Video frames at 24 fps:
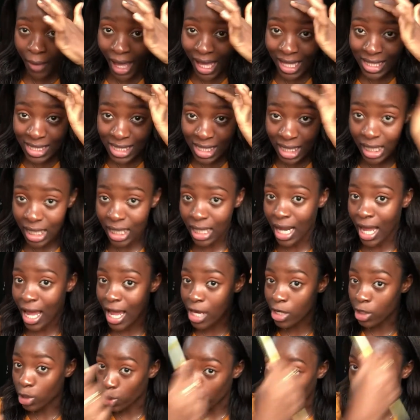pattern
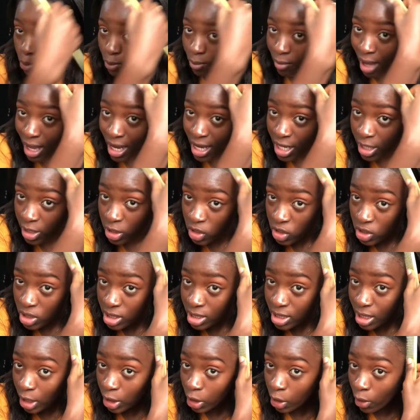and you manage
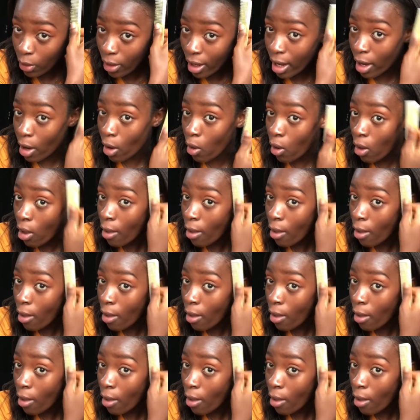to take your hair